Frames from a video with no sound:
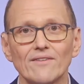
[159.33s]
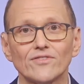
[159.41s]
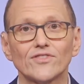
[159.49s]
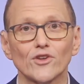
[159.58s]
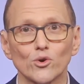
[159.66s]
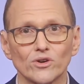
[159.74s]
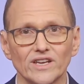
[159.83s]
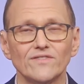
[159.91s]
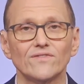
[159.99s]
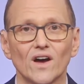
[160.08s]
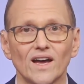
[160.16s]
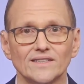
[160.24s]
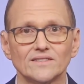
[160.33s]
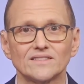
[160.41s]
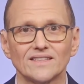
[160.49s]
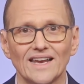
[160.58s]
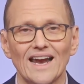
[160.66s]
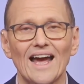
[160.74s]
30
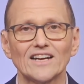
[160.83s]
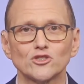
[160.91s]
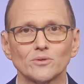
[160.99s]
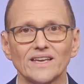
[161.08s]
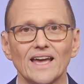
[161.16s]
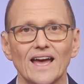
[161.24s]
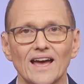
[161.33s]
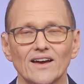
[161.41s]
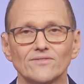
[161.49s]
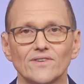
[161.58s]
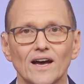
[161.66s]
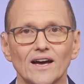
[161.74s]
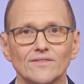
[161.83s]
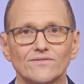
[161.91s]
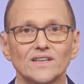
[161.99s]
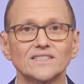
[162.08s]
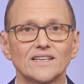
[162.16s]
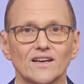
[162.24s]
funds that actually have
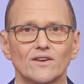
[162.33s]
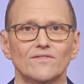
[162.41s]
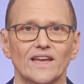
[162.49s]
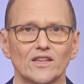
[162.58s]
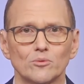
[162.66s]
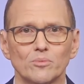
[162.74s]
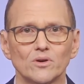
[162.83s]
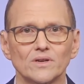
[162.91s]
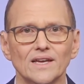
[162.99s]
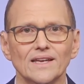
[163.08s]
funding available.